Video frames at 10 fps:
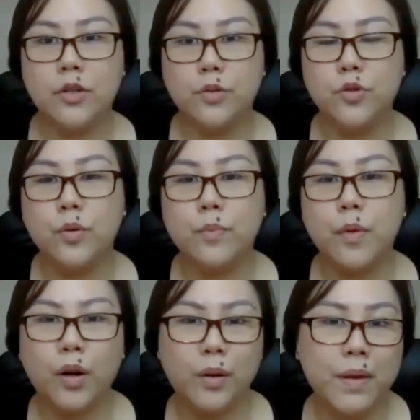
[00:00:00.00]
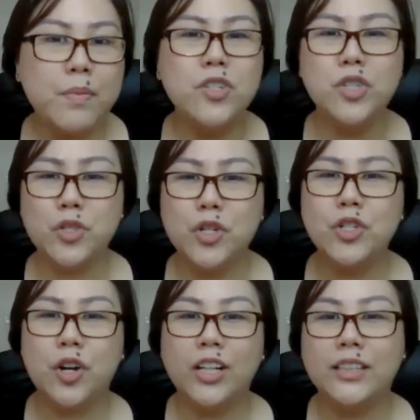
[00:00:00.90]
YouTube, or maybe just
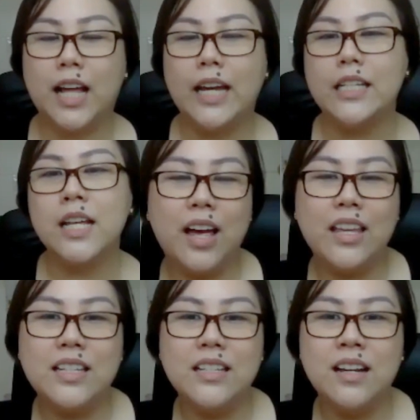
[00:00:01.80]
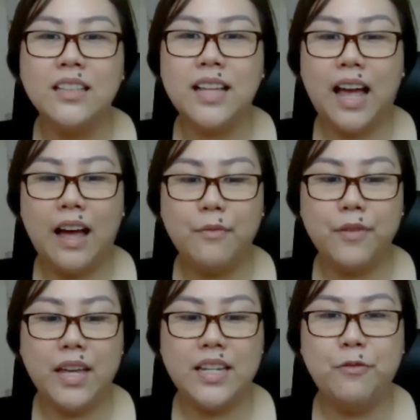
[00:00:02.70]
search online. I did not
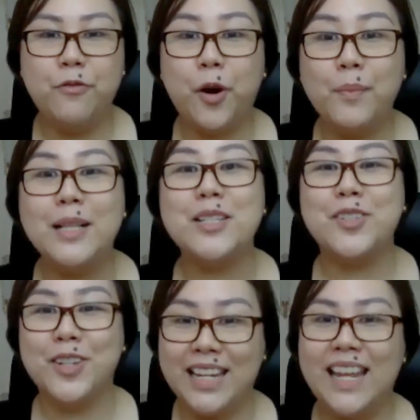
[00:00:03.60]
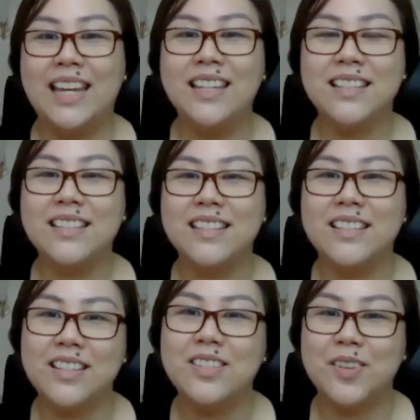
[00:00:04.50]
have any formal training
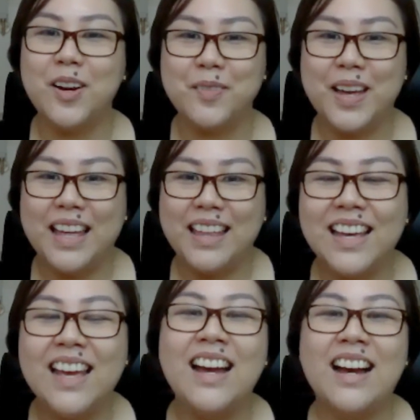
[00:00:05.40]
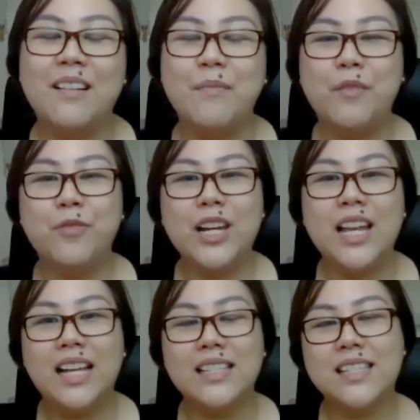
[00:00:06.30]
to start with in
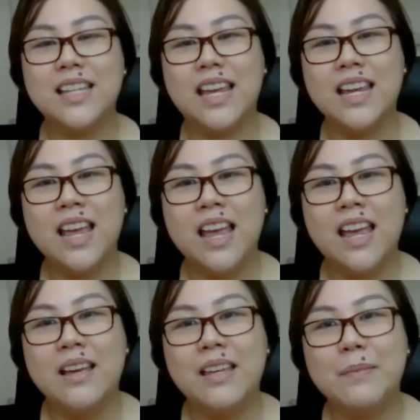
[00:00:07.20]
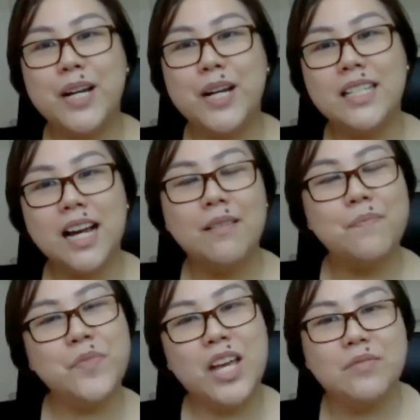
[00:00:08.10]
freelancing. But
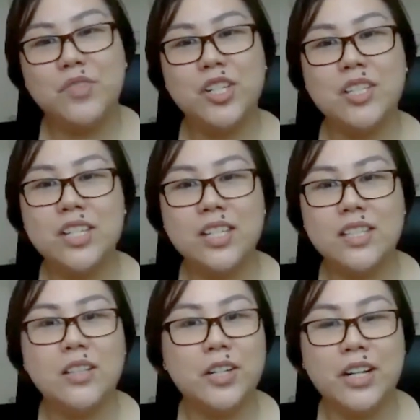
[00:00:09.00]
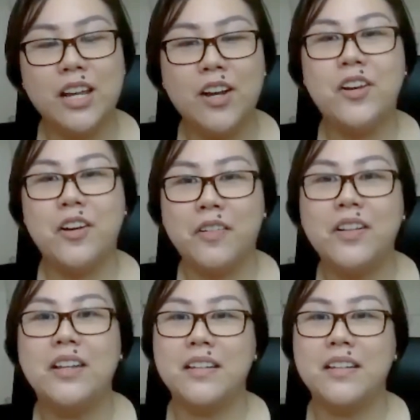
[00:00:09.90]
yeah, just learning on your own.